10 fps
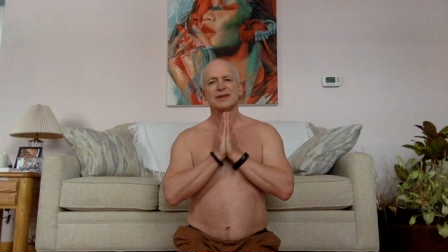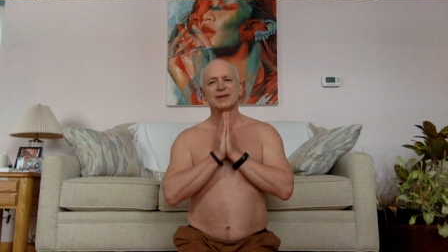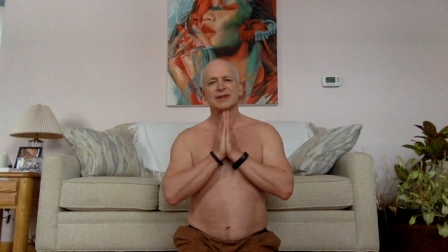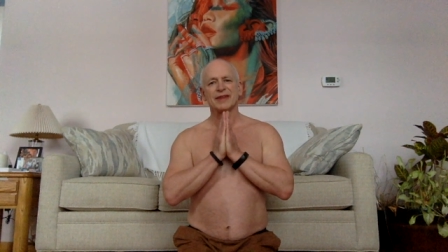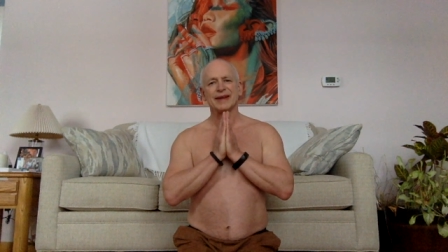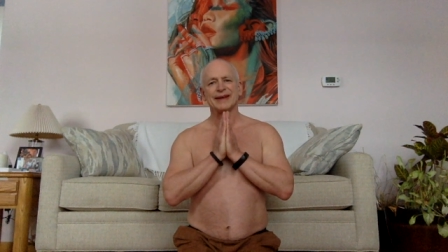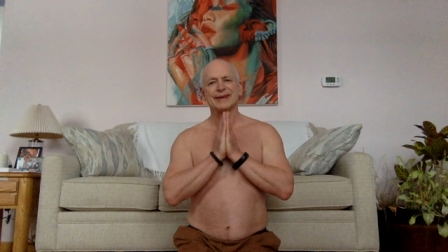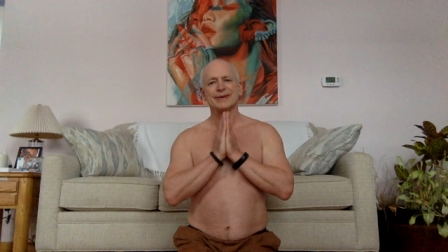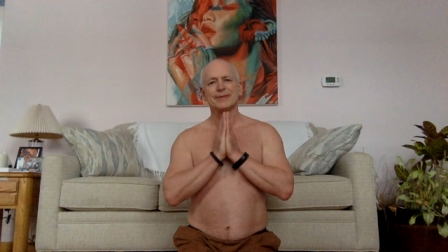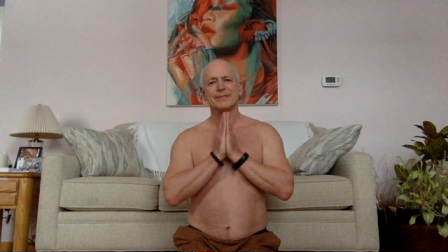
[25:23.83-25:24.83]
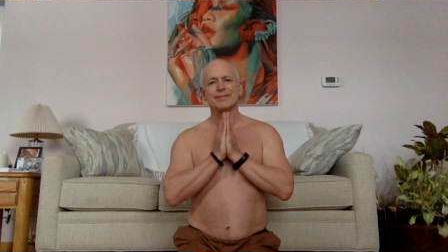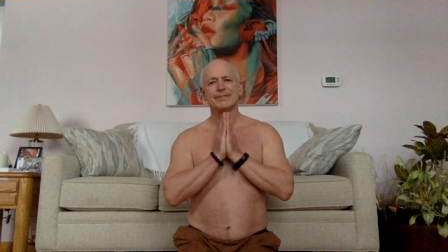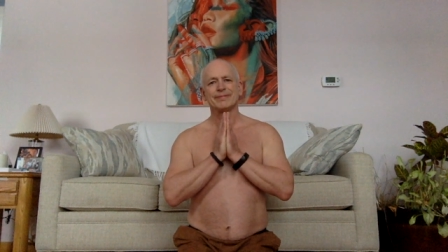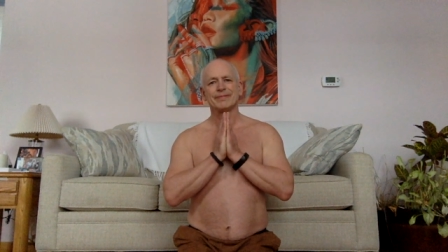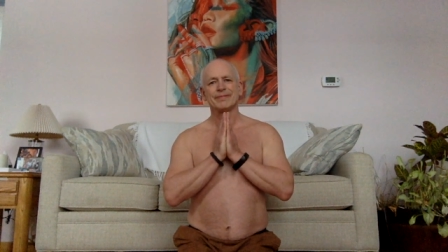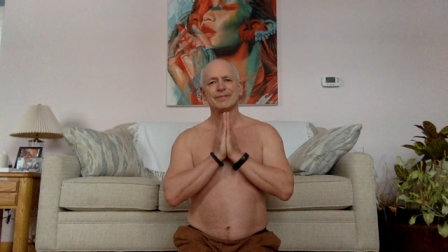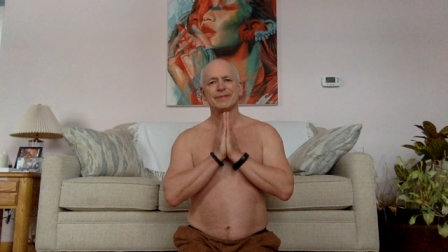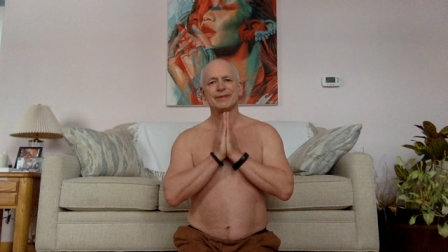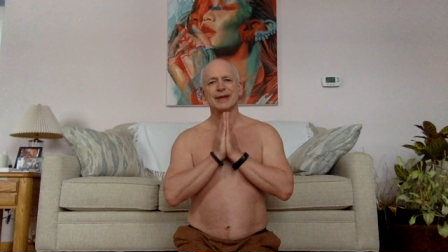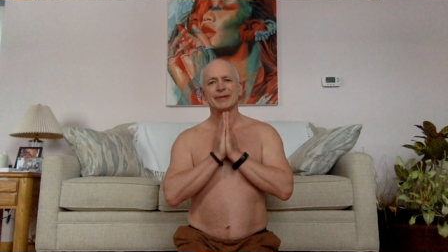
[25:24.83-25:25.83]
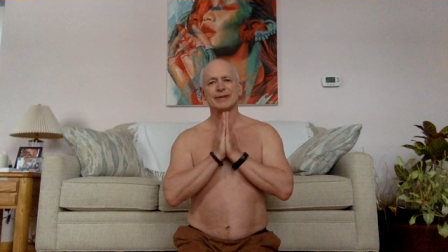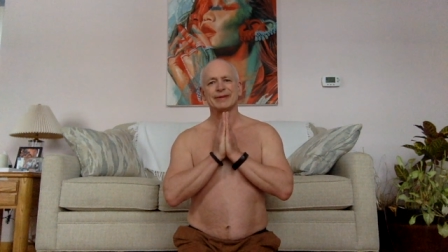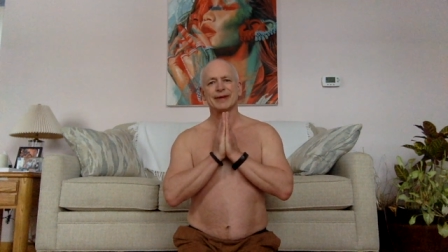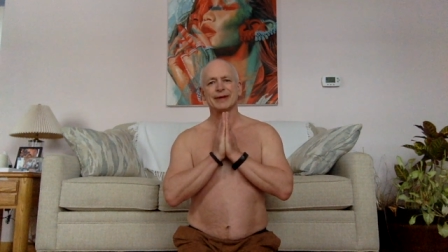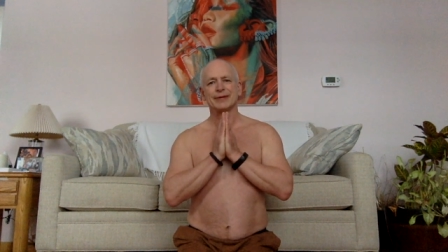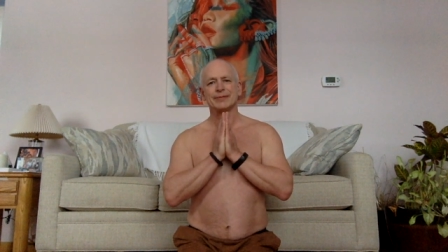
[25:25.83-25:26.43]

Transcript: So thank you. Namaste.